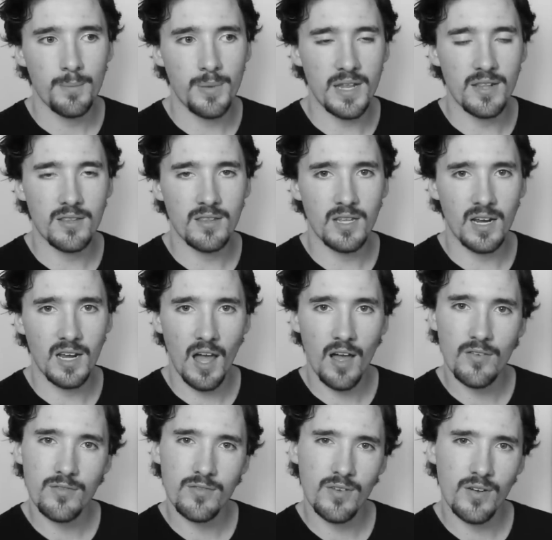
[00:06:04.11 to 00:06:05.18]
been the
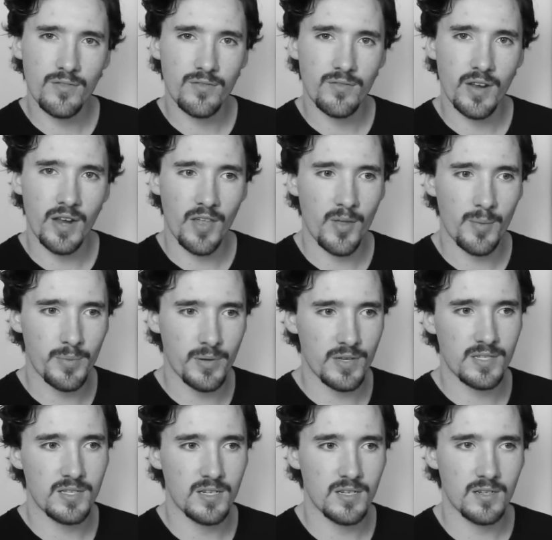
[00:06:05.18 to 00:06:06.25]
love of another
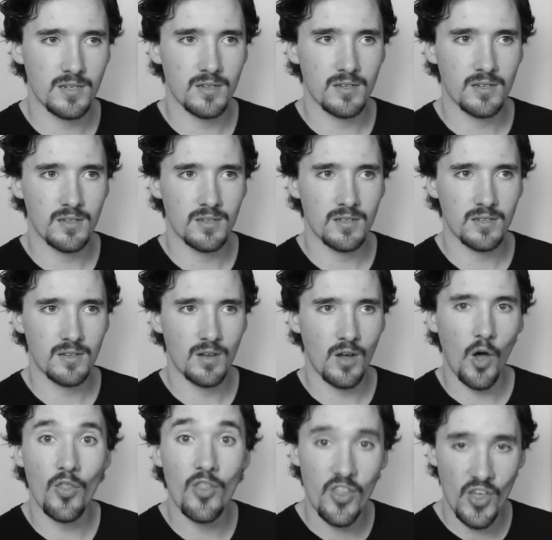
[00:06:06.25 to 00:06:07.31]
person
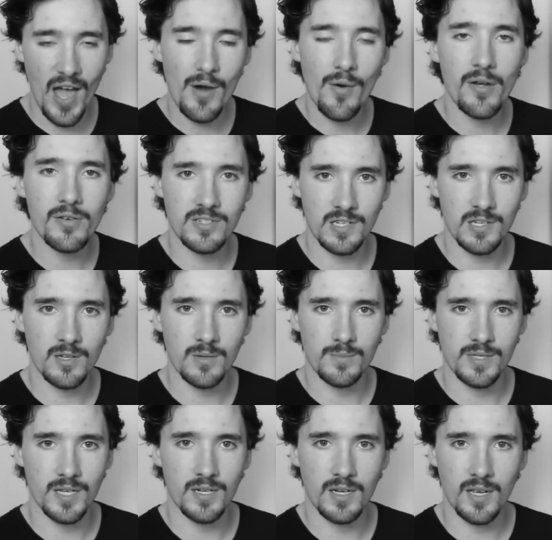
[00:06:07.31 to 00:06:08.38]
on their own
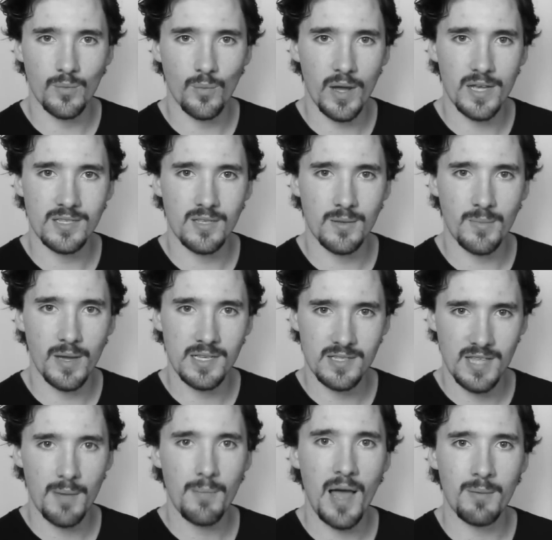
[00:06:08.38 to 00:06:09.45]
terms and in ways that makes
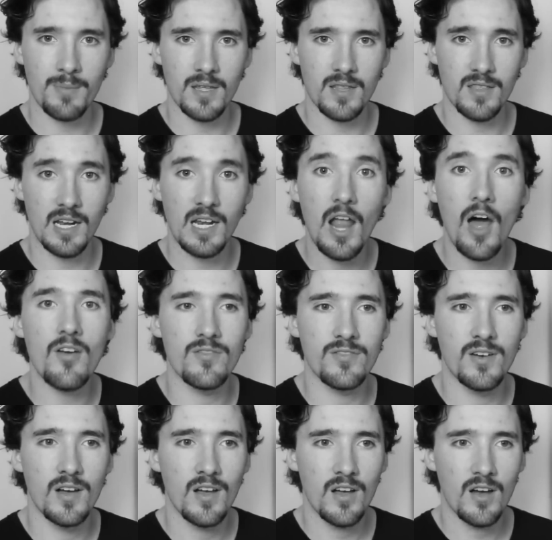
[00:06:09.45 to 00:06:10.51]
them happy. The
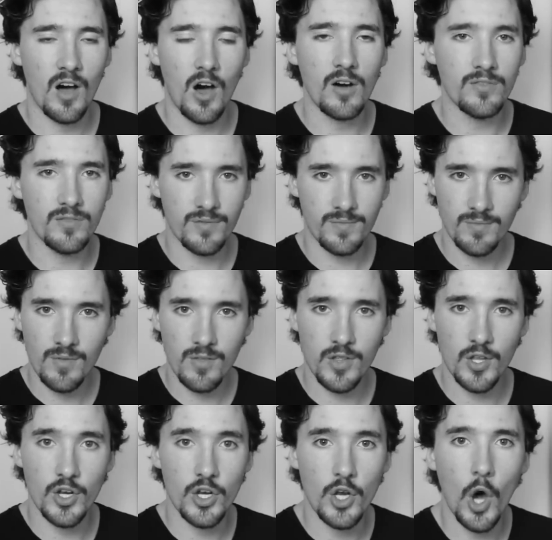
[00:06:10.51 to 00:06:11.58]
love of
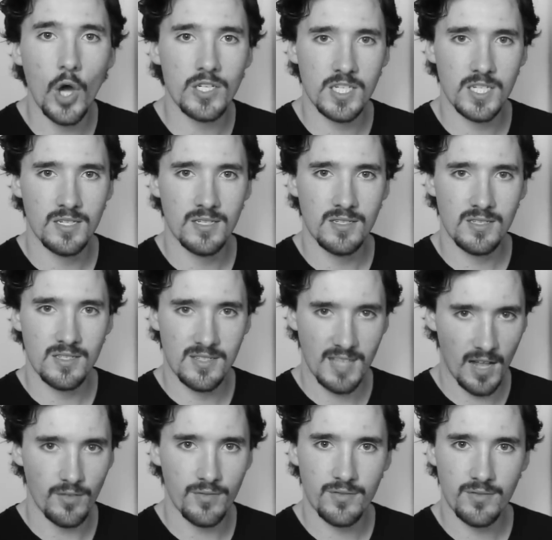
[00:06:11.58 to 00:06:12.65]
the
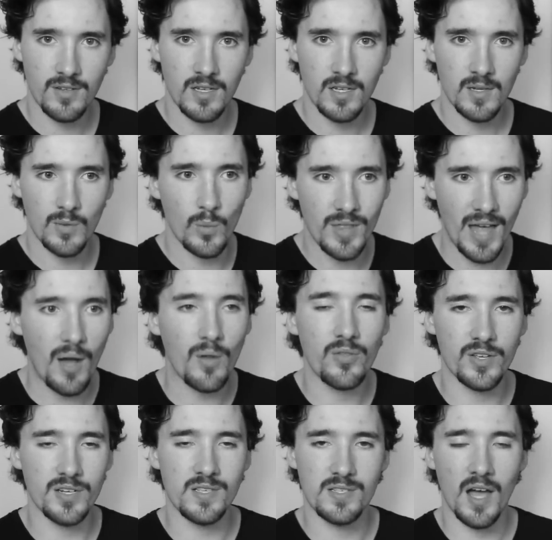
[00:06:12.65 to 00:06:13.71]
not-self,
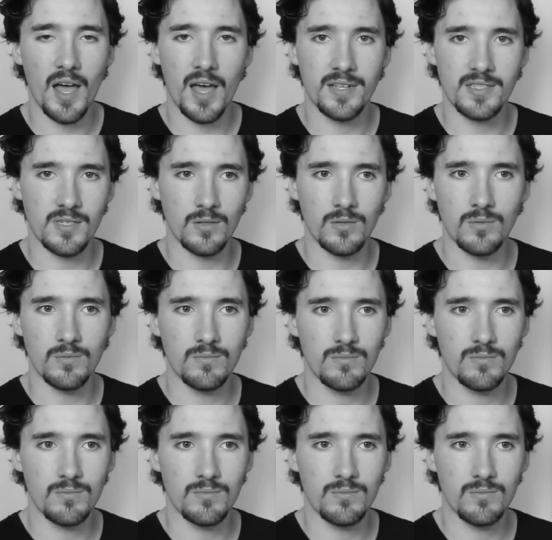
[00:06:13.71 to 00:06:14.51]
without the desire to